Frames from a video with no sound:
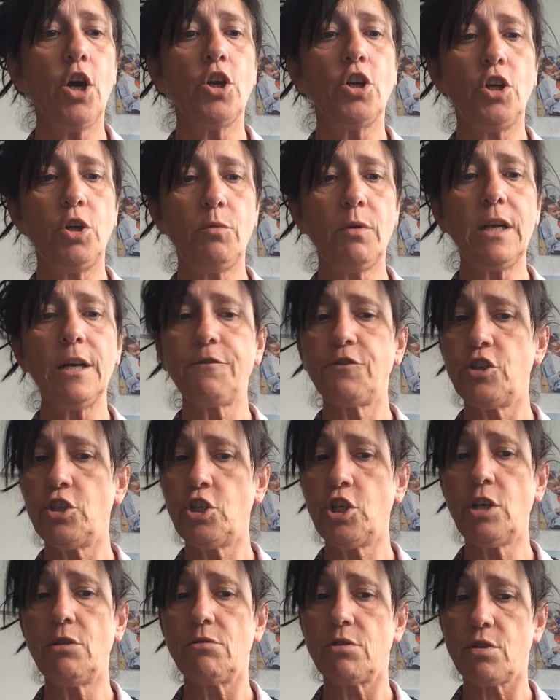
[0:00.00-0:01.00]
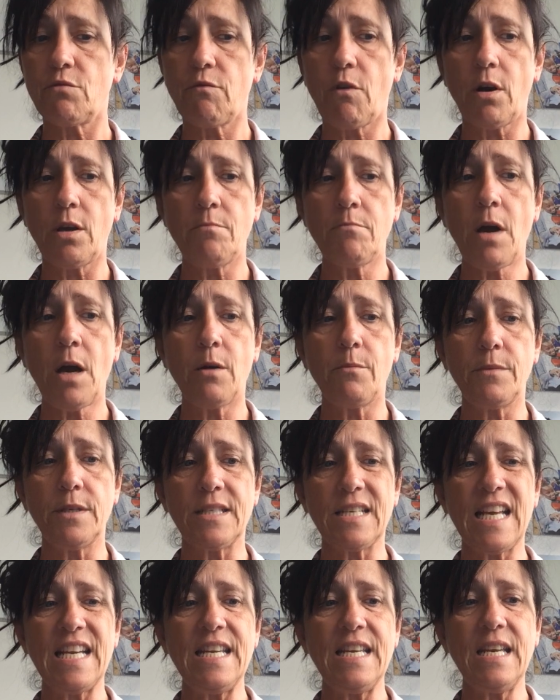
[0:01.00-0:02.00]
You will have to choose the right
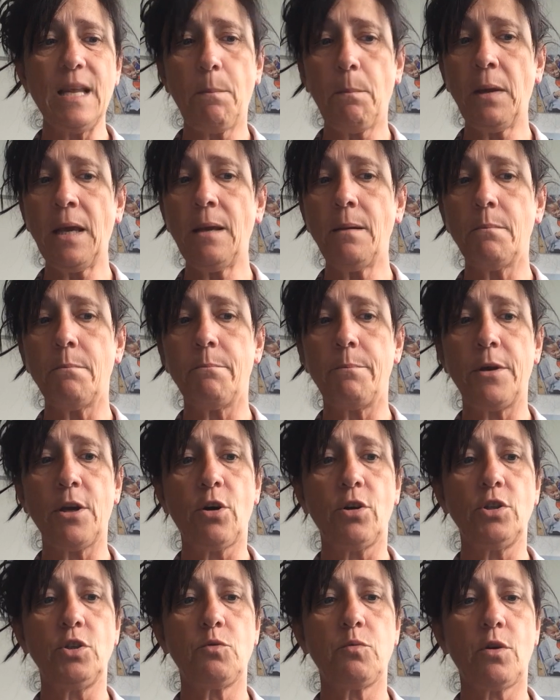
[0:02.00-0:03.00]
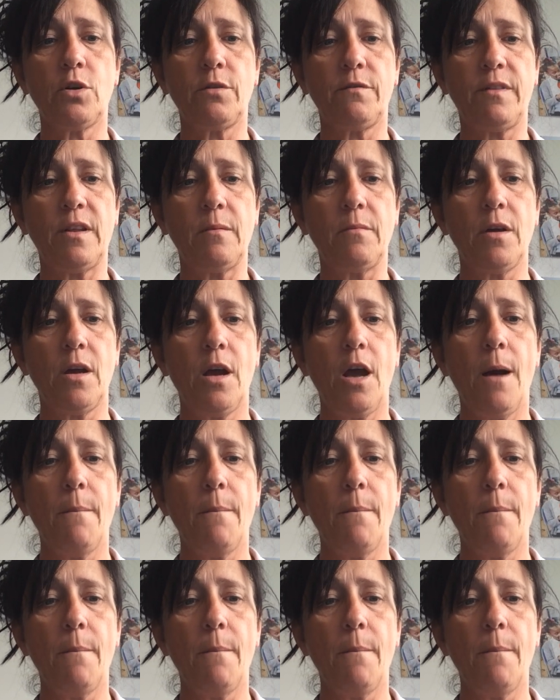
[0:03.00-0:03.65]
moment and nip in behind one of them.